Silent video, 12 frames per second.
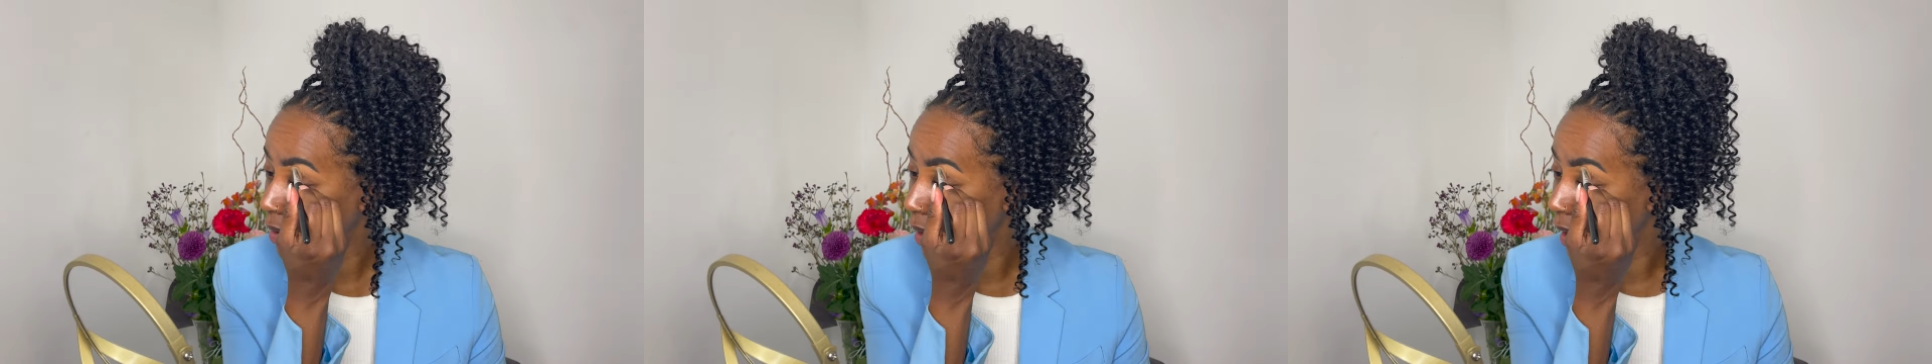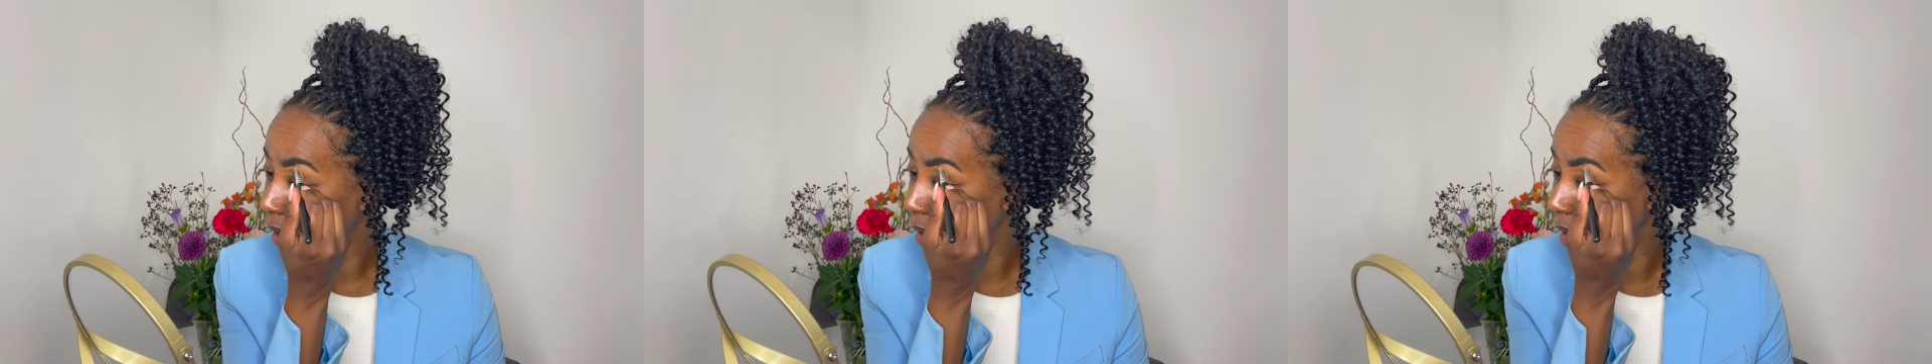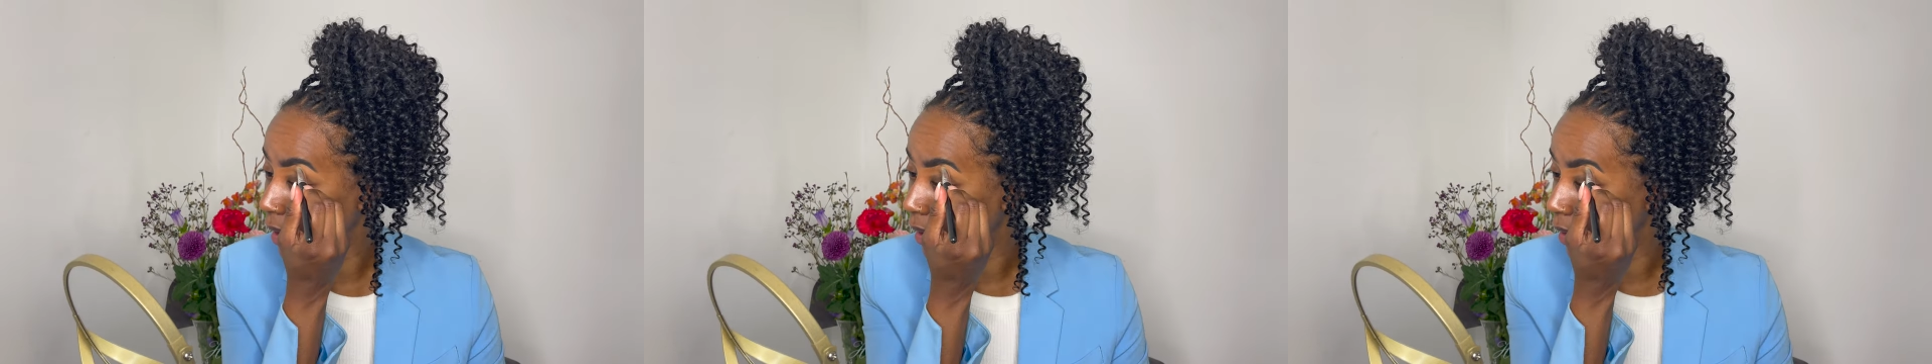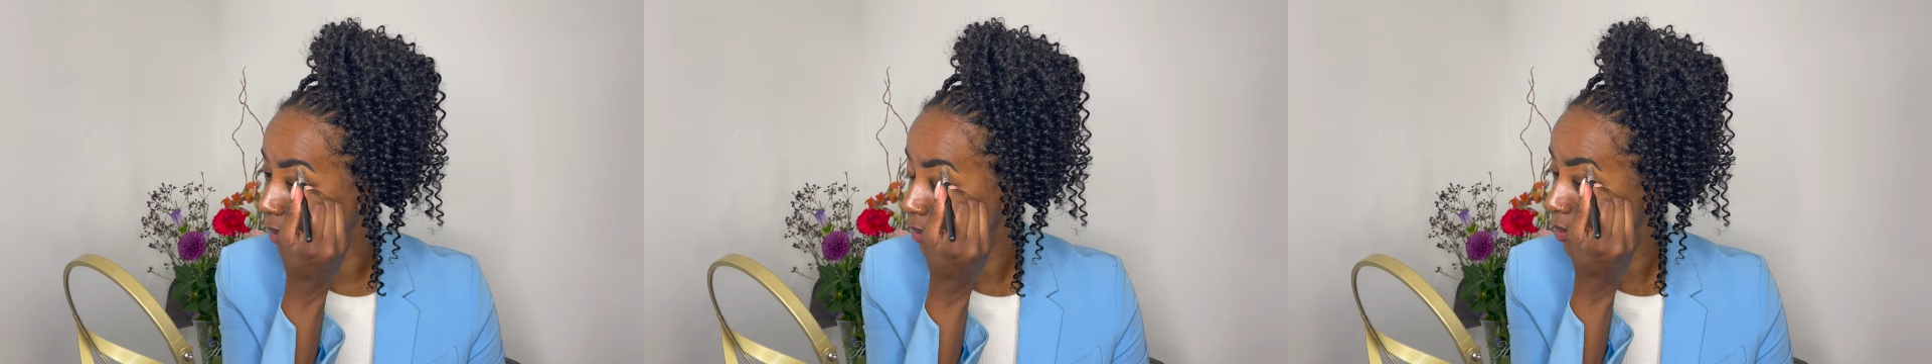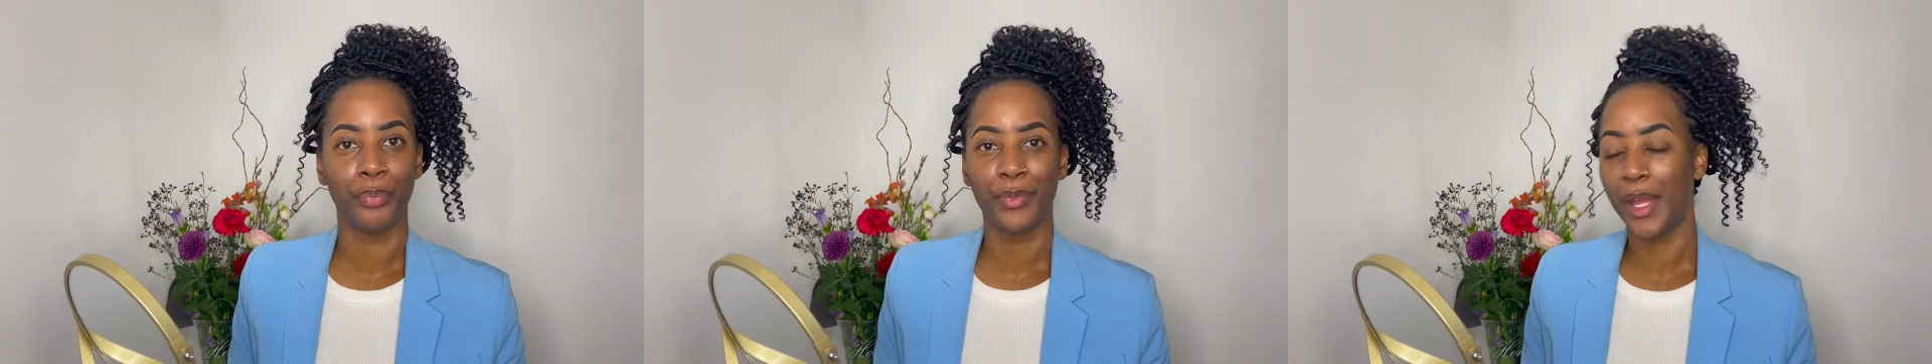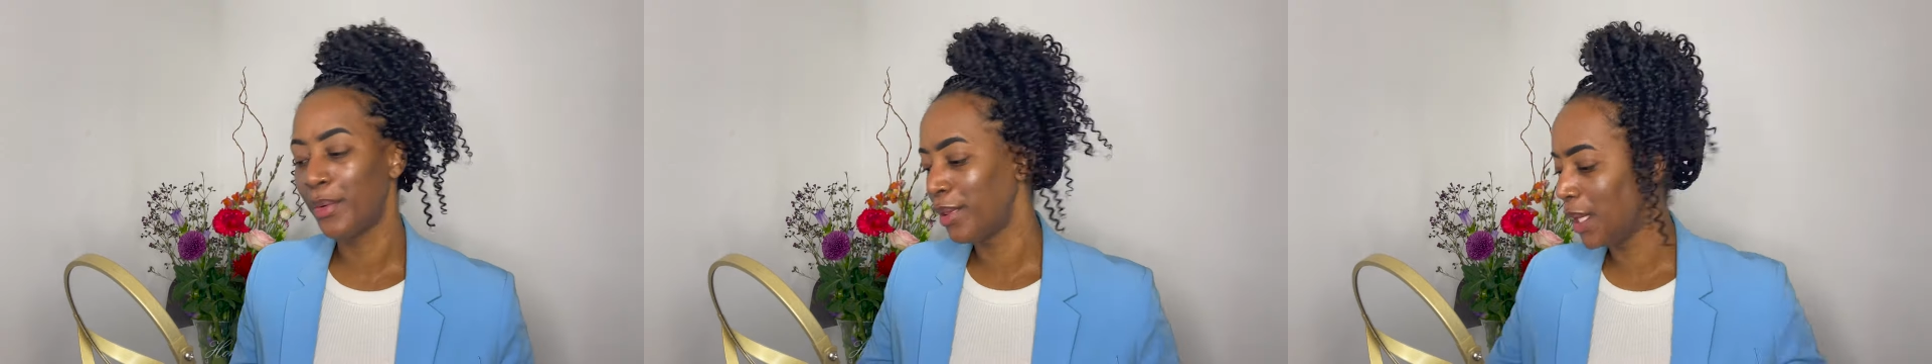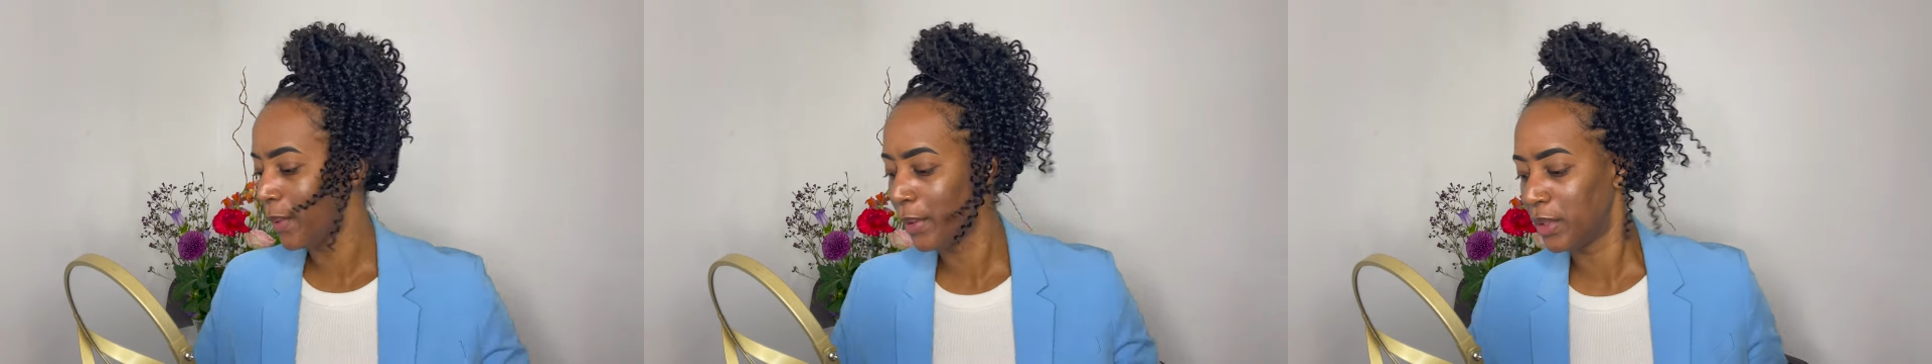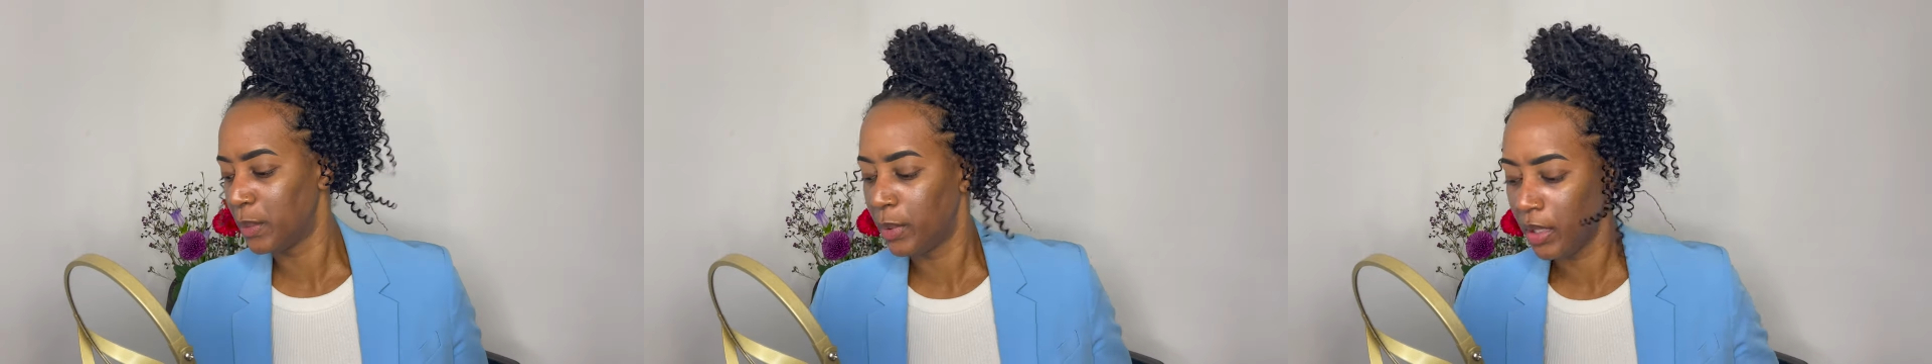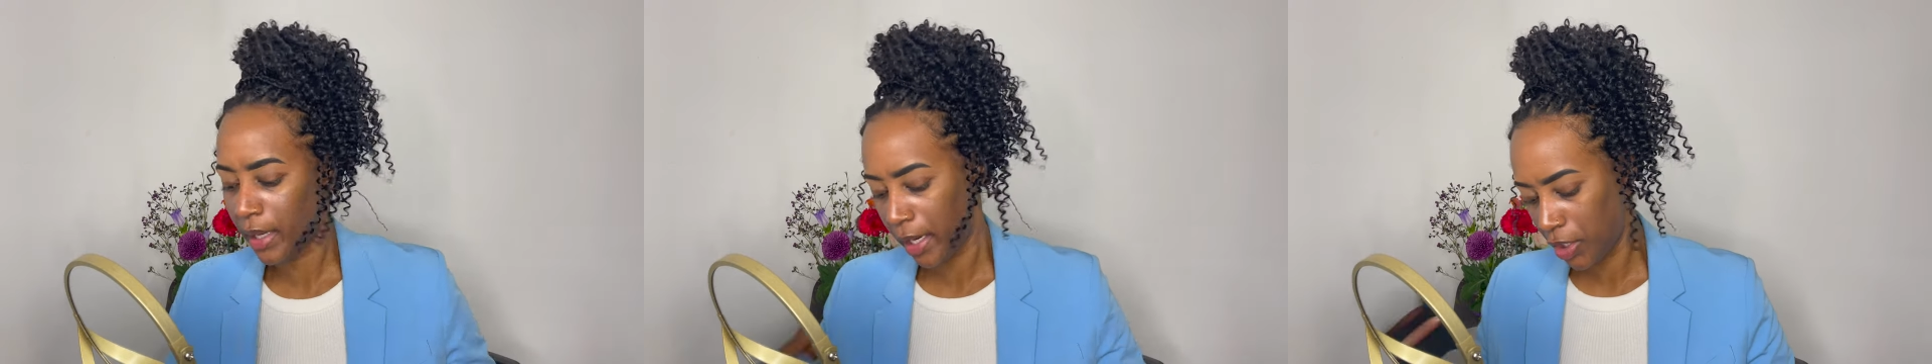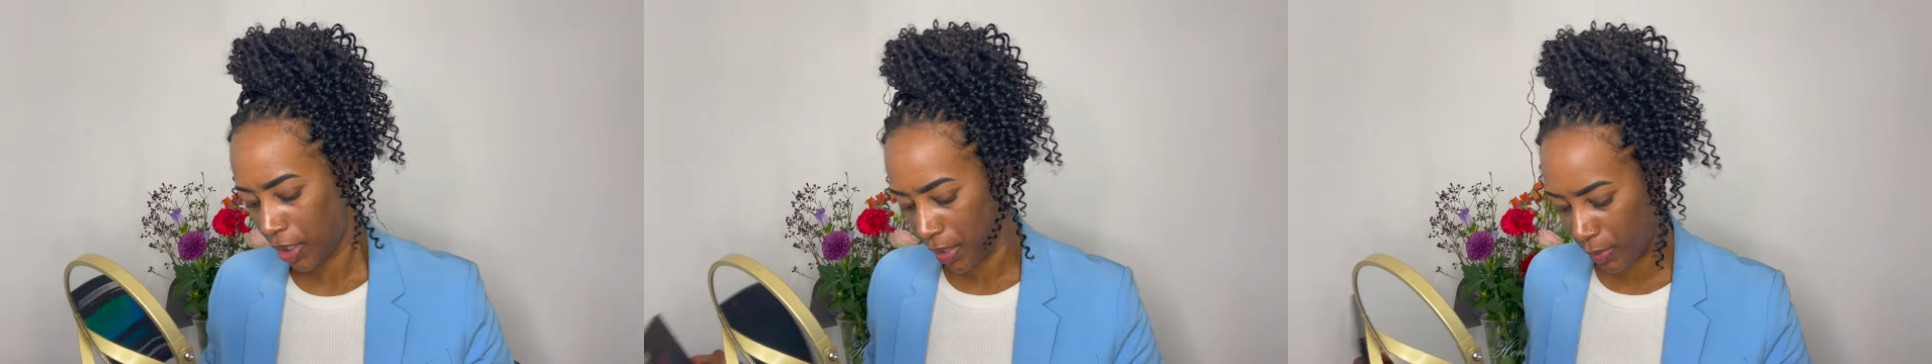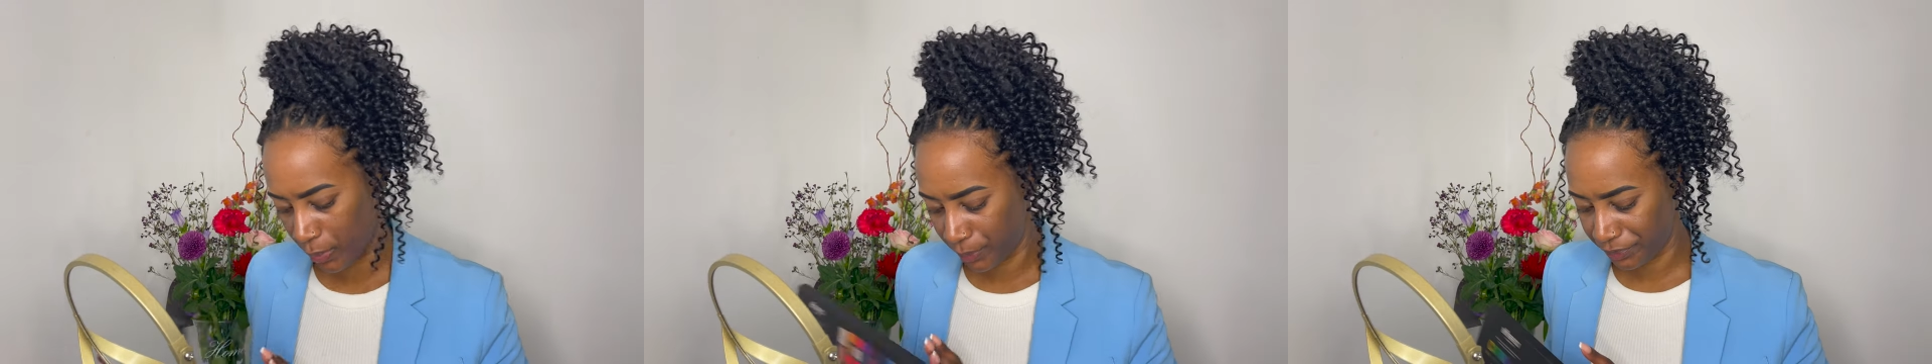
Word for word: that I can't get. I don't think we're going to put on eyeshadow.